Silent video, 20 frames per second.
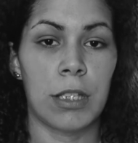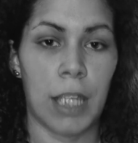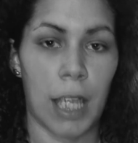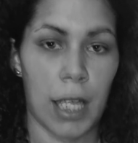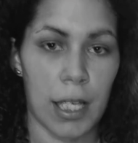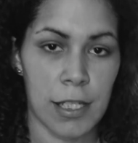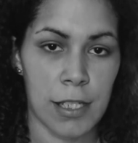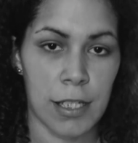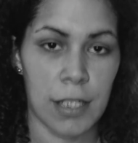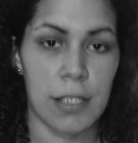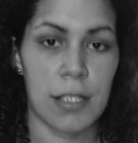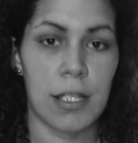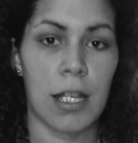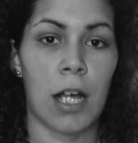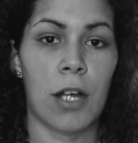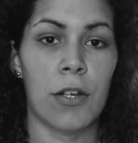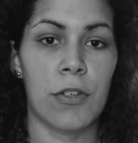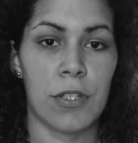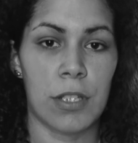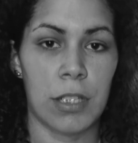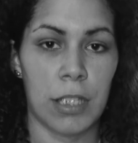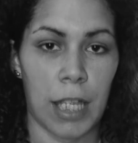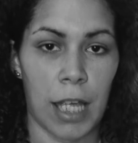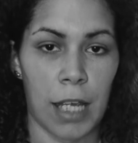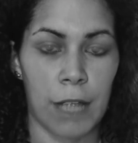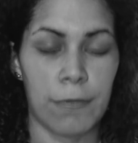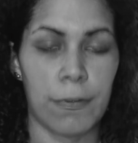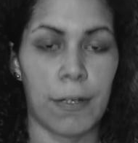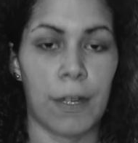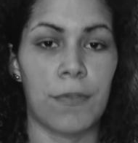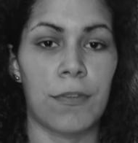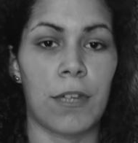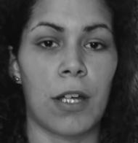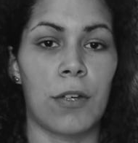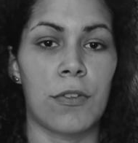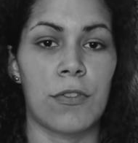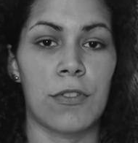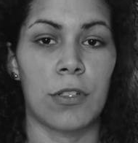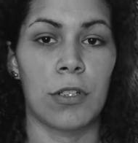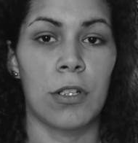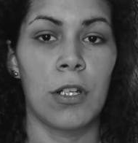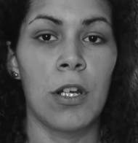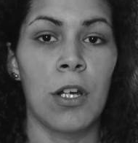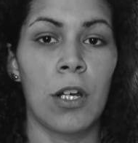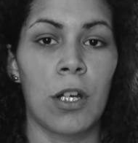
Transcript: the A6000, the A5000,